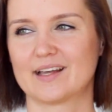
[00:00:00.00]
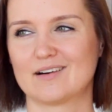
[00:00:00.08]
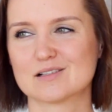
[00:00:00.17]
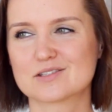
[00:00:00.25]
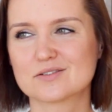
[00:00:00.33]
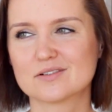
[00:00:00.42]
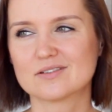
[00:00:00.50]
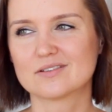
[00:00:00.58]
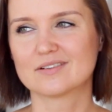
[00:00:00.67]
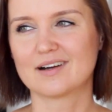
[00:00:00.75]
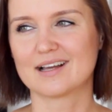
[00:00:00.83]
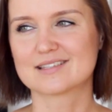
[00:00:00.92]

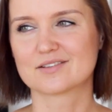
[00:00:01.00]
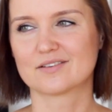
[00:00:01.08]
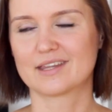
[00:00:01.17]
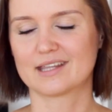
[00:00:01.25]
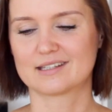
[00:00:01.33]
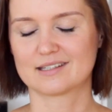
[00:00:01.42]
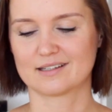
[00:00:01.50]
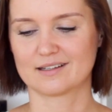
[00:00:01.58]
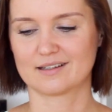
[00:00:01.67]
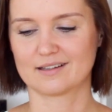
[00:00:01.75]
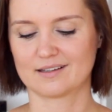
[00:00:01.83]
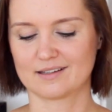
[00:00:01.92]
also I saw that
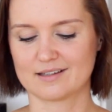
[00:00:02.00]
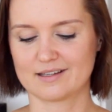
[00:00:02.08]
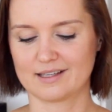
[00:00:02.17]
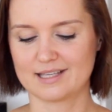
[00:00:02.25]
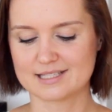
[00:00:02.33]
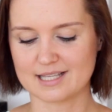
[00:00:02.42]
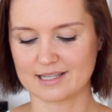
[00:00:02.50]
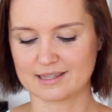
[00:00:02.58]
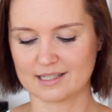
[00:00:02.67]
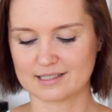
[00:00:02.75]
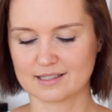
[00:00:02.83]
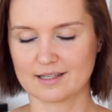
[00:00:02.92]
he said
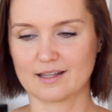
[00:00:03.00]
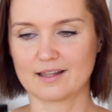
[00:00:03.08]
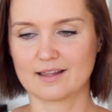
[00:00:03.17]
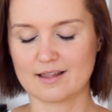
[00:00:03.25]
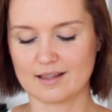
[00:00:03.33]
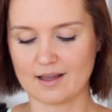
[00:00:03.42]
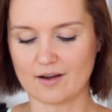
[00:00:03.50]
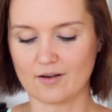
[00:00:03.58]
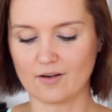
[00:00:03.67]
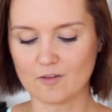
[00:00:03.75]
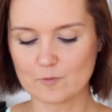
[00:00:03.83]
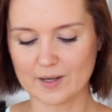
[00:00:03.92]
that
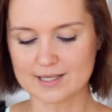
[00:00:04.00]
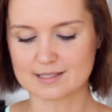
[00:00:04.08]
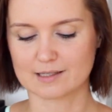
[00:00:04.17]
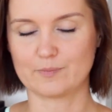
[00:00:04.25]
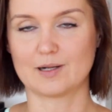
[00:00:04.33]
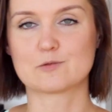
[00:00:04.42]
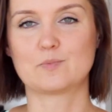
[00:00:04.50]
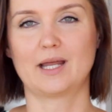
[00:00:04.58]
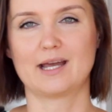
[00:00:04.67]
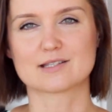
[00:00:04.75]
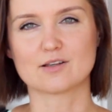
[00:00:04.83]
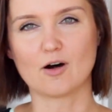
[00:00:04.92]
all basketball
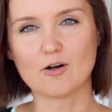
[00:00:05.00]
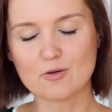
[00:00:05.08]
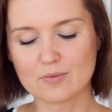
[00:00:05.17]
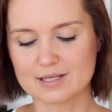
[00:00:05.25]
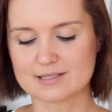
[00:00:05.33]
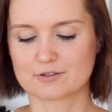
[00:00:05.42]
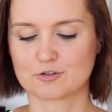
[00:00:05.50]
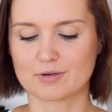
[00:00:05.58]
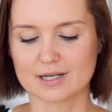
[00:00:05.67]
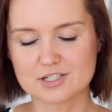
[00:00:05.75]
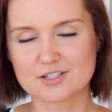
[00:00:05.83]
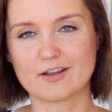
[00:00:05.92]
players always
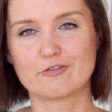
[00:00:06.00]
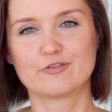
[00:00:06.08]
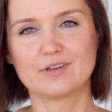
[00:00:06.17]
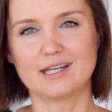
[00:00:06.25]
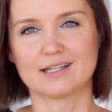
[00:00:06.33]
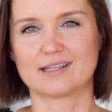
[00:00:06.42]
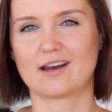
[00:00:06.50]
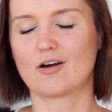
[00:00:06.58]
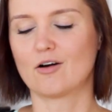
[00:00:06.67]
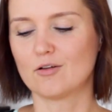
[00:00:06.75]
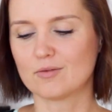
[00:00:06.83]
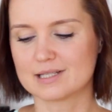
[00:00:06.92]
crush their feet,
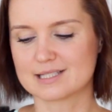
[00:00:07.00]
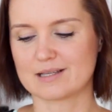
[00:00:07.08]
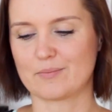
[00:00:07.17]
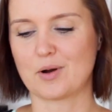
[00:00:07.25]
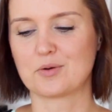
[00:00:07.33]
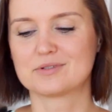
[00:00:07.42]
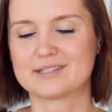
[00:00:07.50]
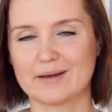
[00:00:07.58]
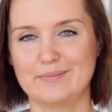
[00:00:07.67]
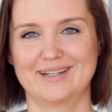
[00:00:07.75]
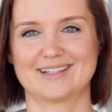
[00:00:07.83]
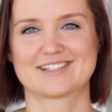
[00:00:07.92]
they're always somehow
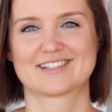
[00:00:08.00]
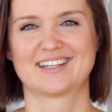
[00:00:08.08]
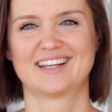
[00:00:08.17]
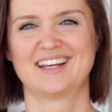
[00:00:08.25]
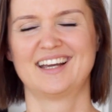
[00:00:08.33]
damaged.